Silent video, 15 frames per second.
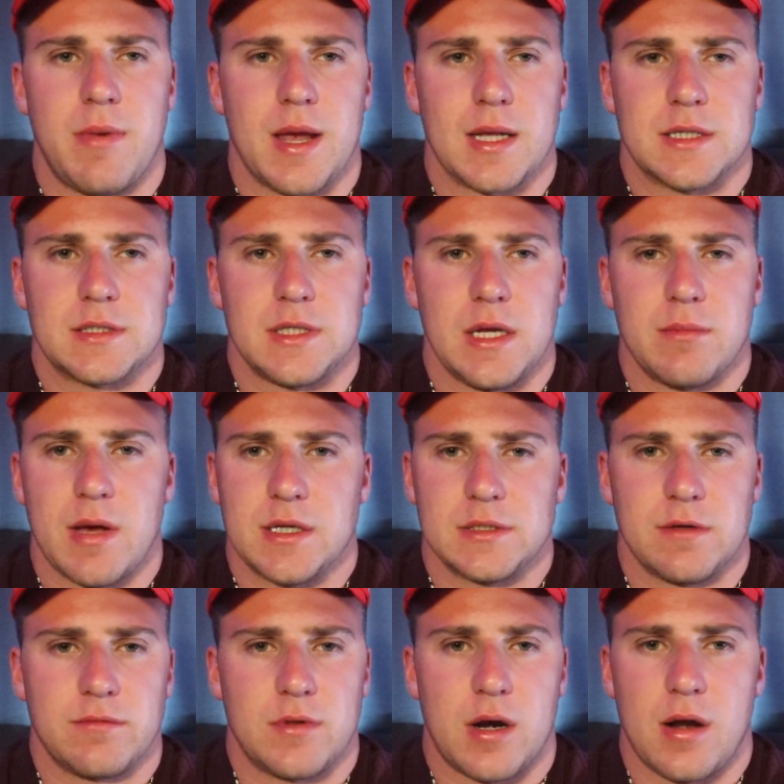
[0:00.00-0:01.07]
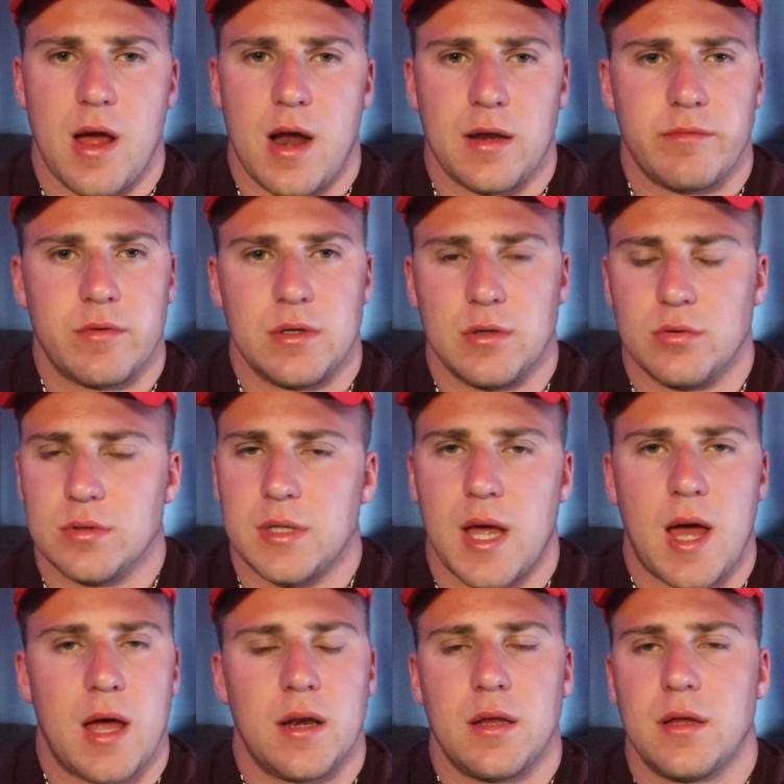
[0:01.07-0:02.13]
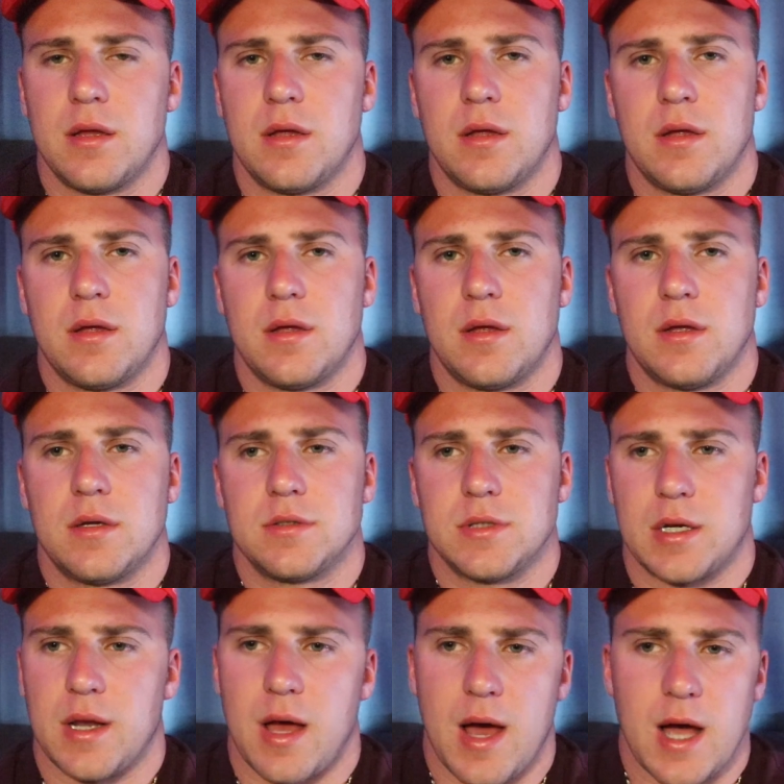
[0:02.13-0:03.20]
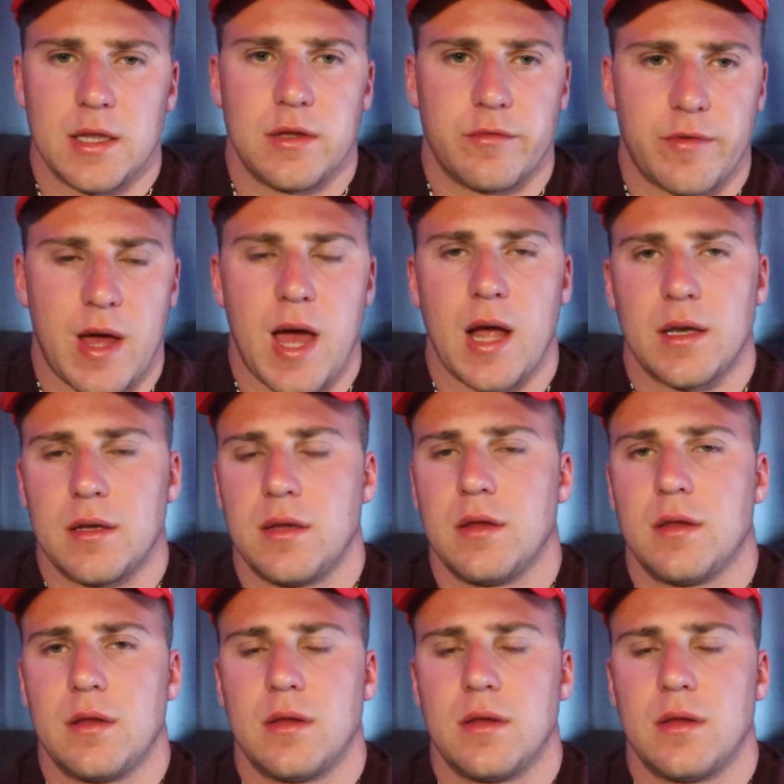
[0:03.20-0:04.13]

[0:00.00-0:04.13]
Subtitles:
to make it seem as if they're not even doing that. Trying to hide the fact.